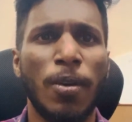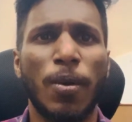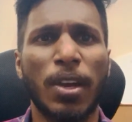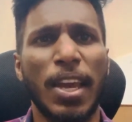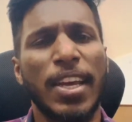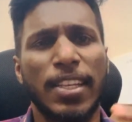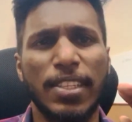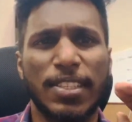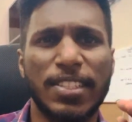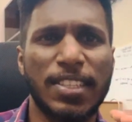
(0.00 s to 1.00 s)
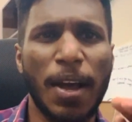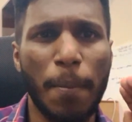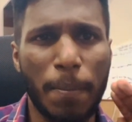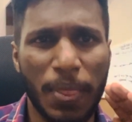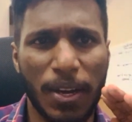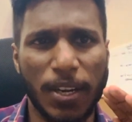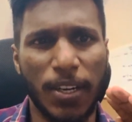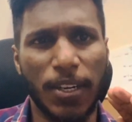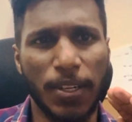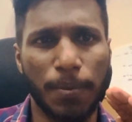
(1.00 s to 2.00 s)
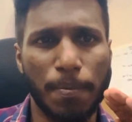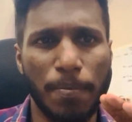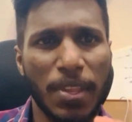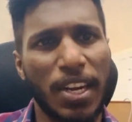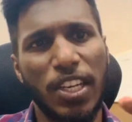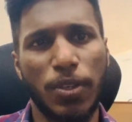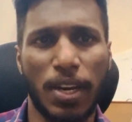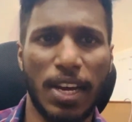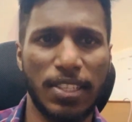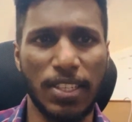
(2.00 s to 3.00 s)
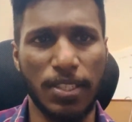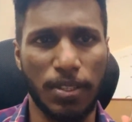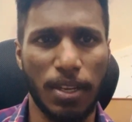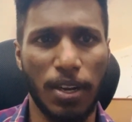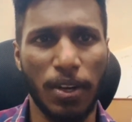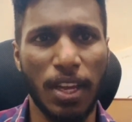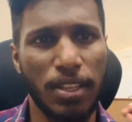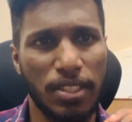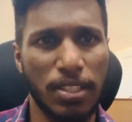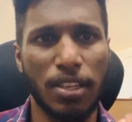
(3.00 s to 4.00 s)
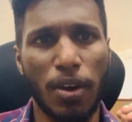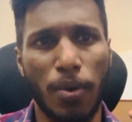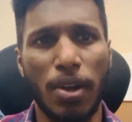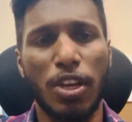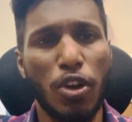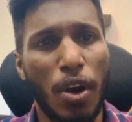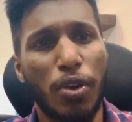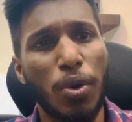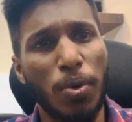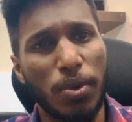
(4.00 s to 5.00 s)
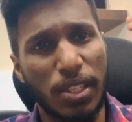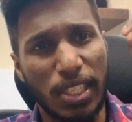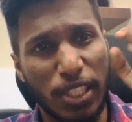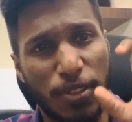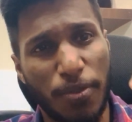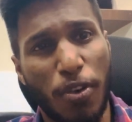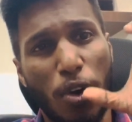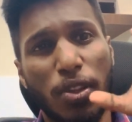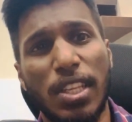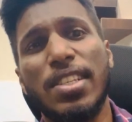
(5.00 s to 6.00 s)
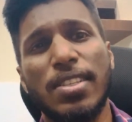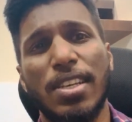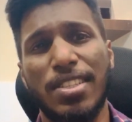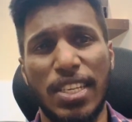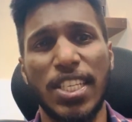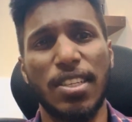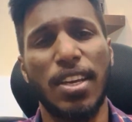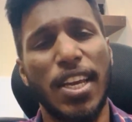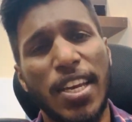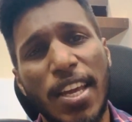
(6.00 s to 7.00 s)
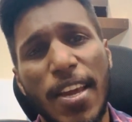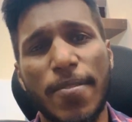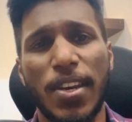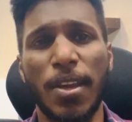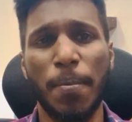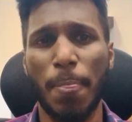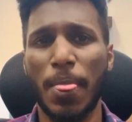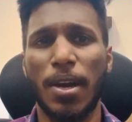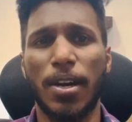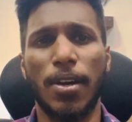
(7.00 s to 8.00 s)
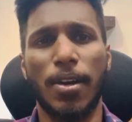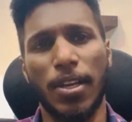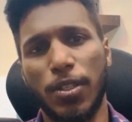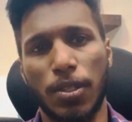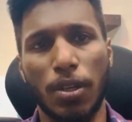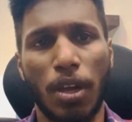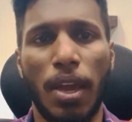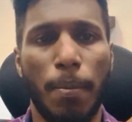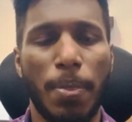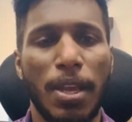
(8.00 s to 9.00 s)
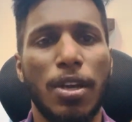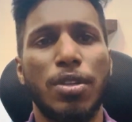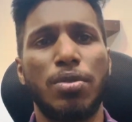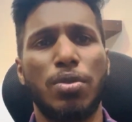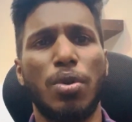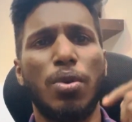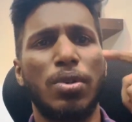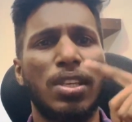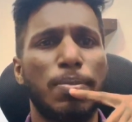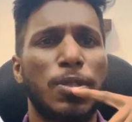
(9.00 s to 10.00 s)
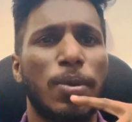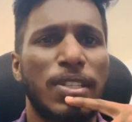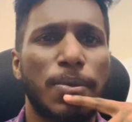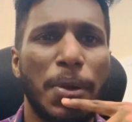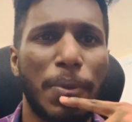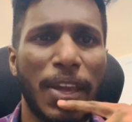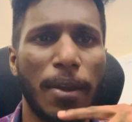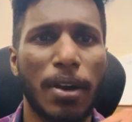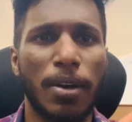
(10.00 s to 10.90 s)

Okay, this is the ratio analysis. Okay, this is the all. You have to follow this 6 C's in every ratios. Okay, so some students may be